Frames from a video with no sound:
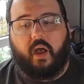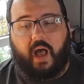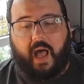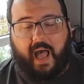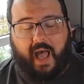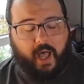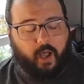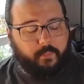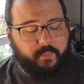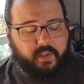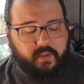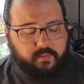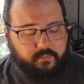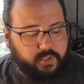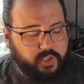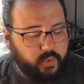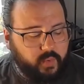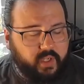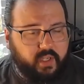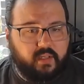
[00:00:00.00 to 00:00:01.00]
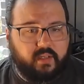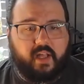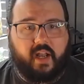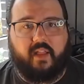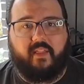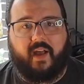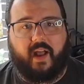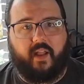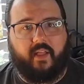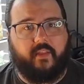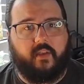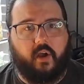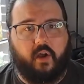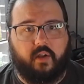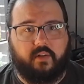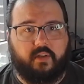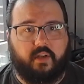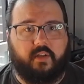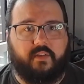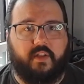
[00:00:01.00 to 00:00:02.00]
I'll be doing a lot of that
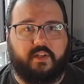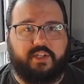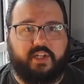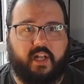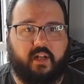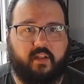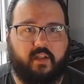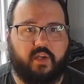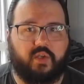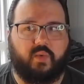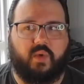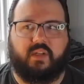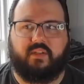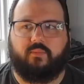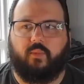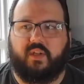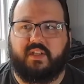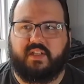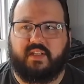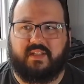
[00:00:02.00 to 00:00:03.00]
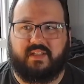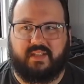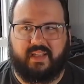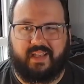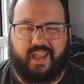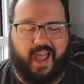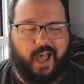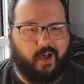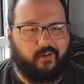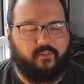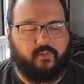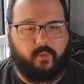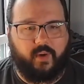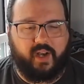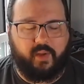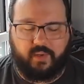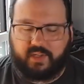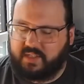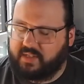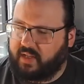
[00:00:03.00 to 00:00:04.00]
on the channel here as well, once it's like alpha ready,
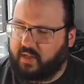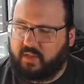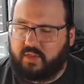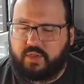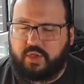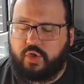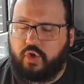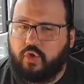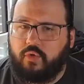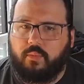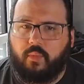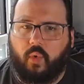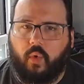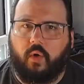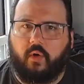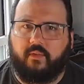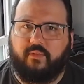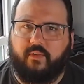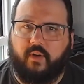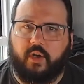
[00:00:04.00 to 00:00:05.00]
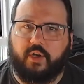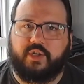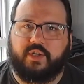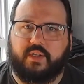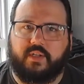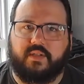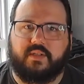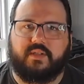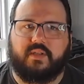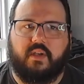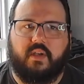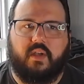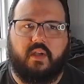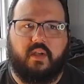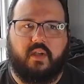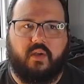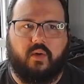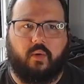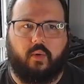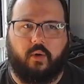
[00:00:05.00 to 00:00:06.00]
which is like 2 more functions
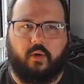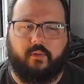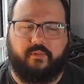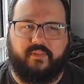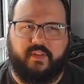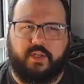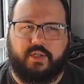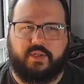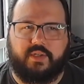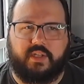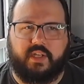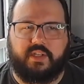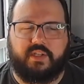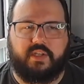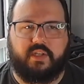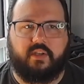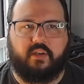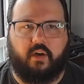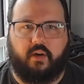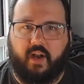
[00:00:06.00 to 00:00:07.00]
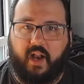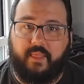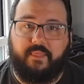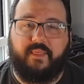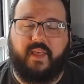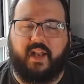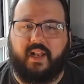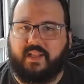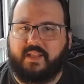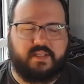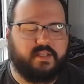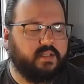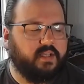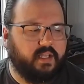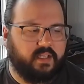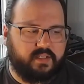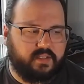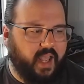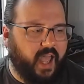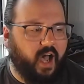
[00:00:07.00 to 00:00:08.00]
or features, I guess you could call it, and then
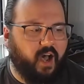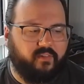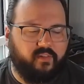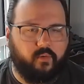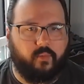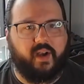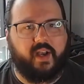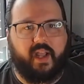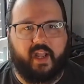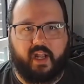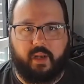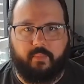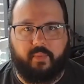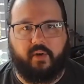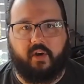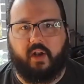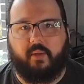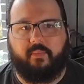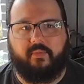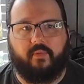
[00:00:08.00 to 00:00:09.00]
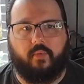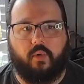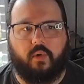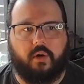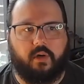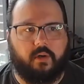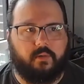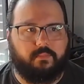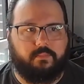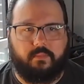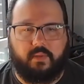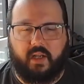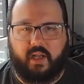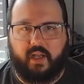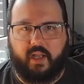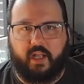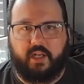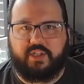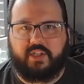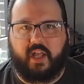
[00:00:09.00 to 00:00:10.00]
it's alpha ready. I could put it up for
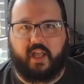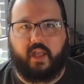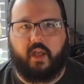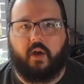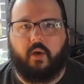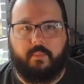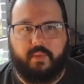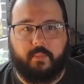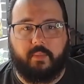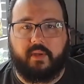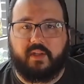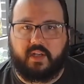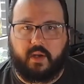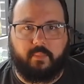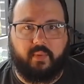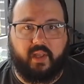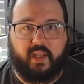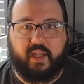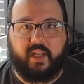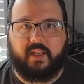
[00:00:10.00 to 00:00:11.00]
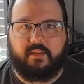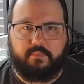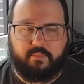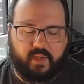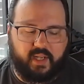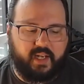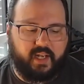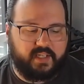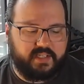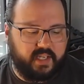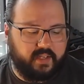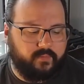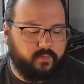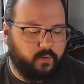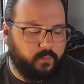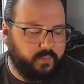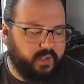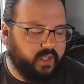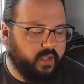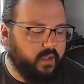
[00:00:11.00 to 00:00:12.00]
itch.io. People can start playing it, playtesting it for
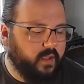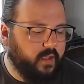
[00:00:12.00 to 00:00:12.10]
me.